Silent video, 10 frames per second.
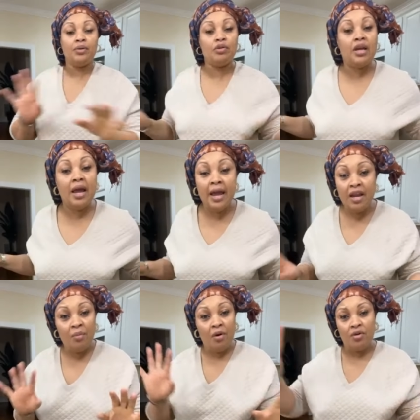i don't do
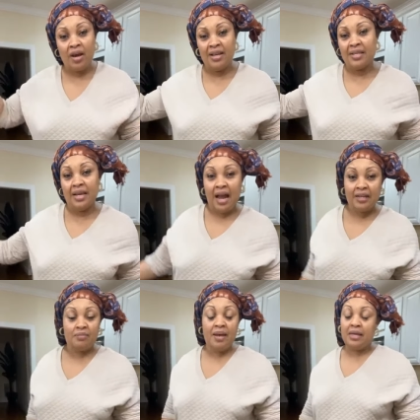that anymore you guys
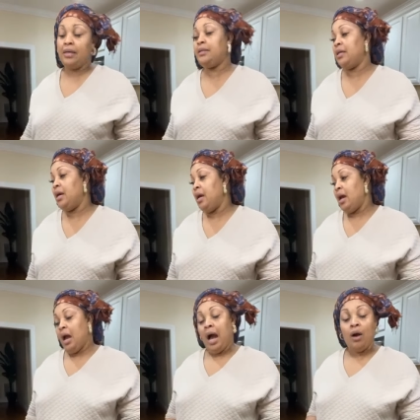can ask my kids
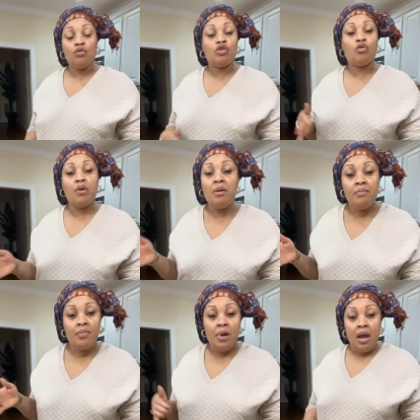i will
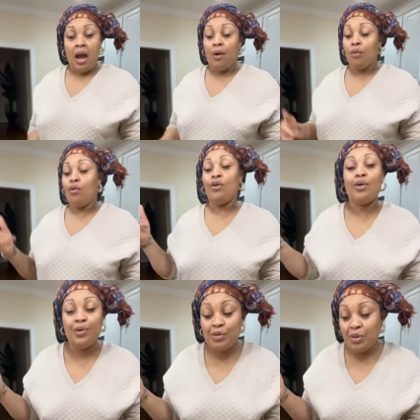scream i will
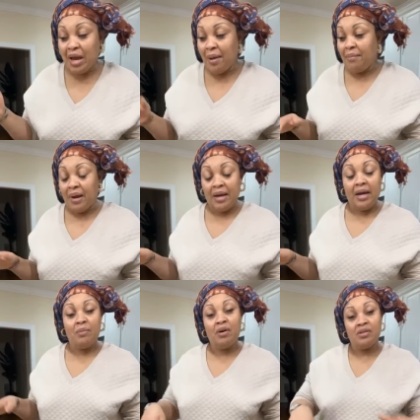go close to them
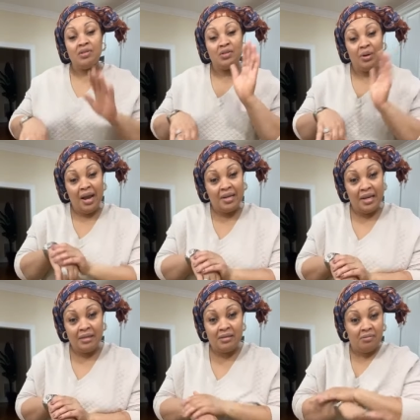but, but to do
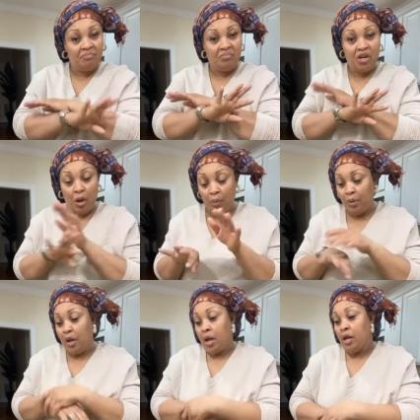like this
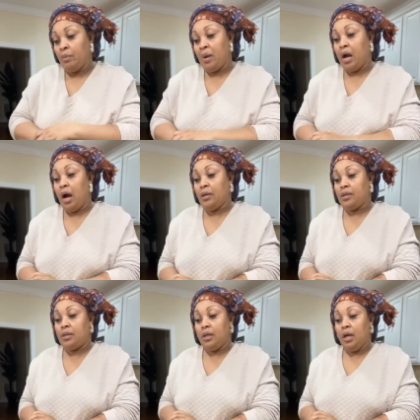no
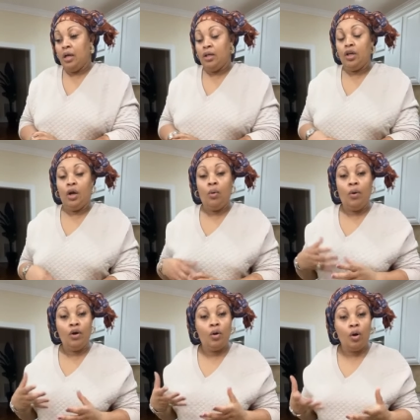because you
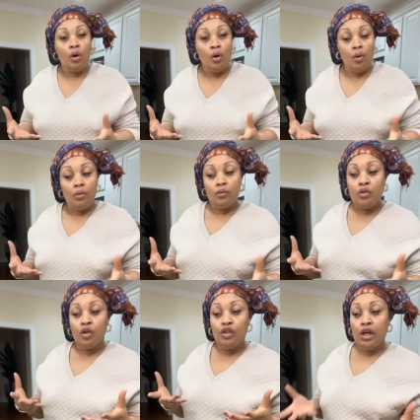don't want to
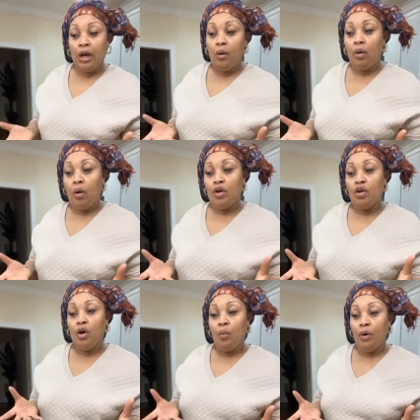go to jail
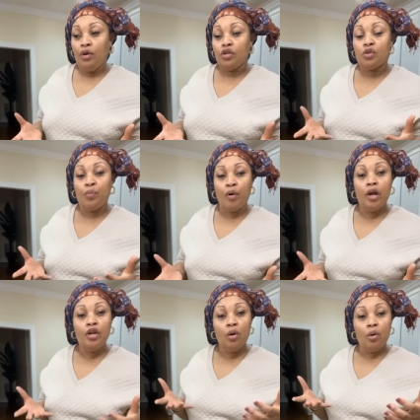or you don't want to
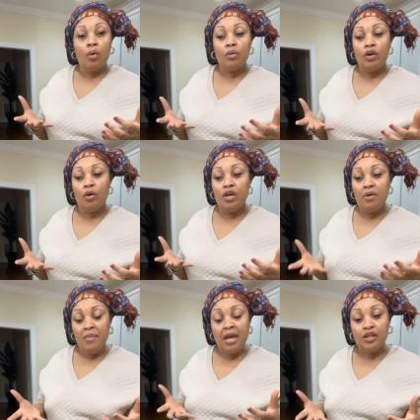spoil your,
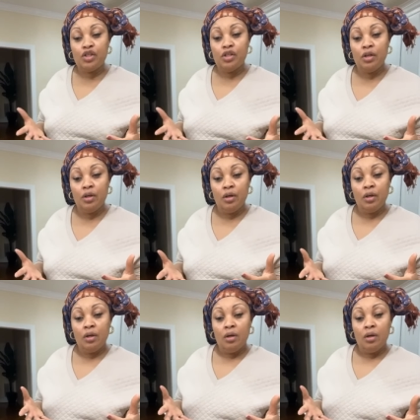your image